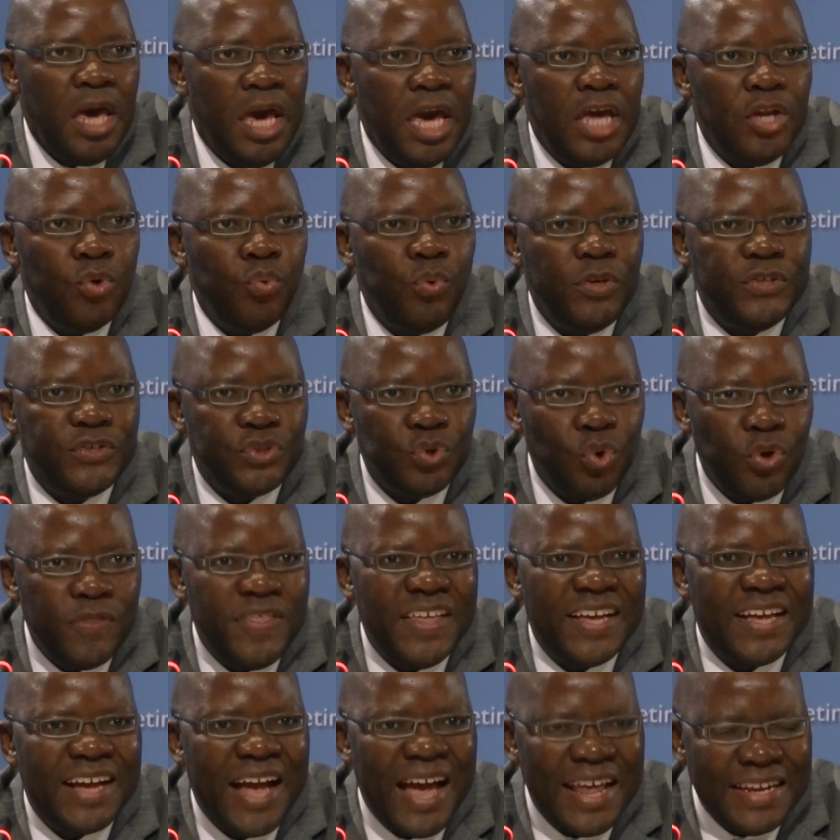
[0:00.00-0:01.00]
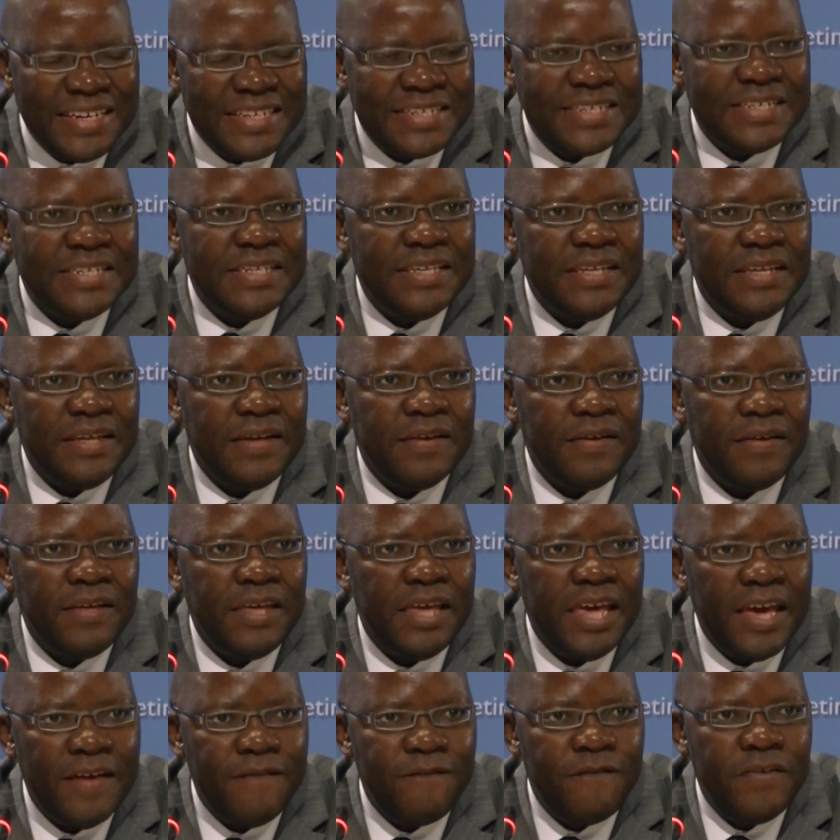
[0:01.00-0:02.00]
and we saw the country
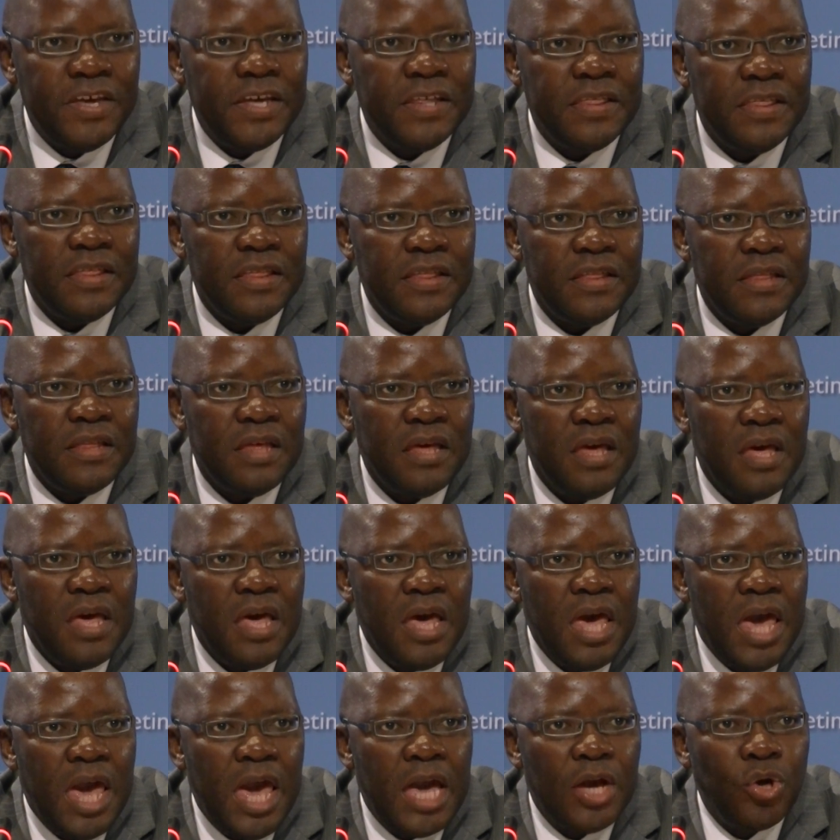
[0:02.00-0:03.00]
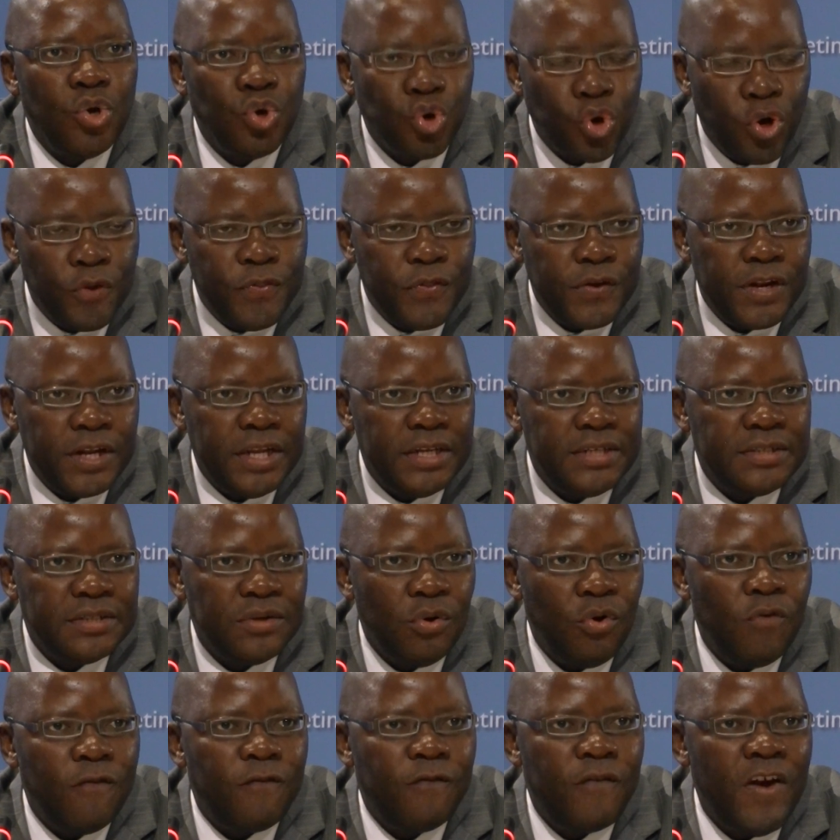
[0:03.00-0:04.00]
having a growth
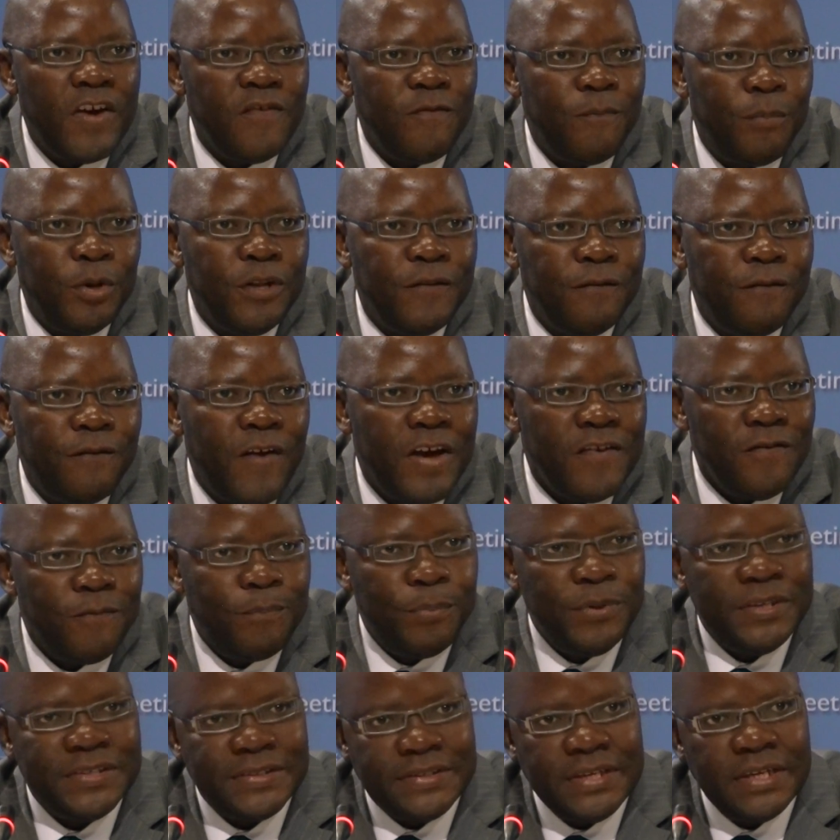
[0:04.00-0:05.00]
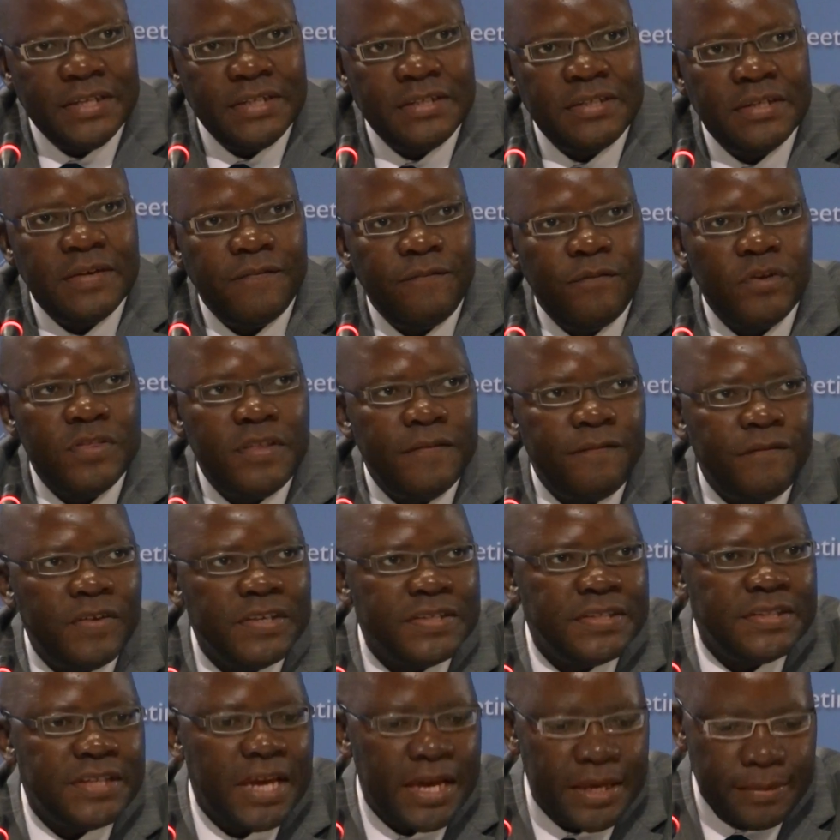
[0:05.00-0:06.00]
rate of 5.5% for the
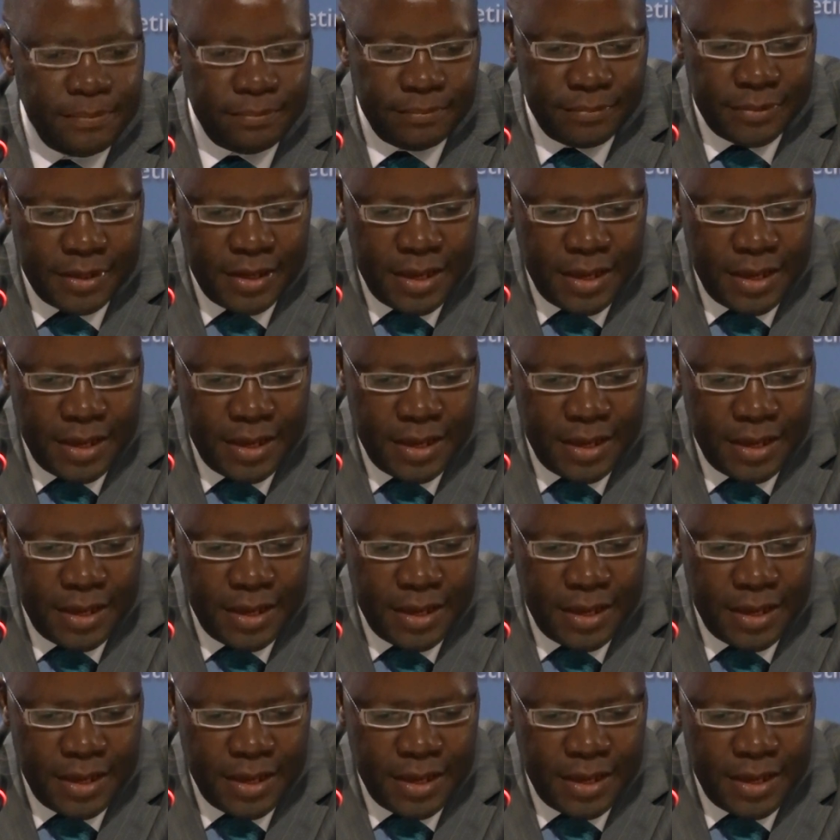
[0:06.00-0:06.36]
first time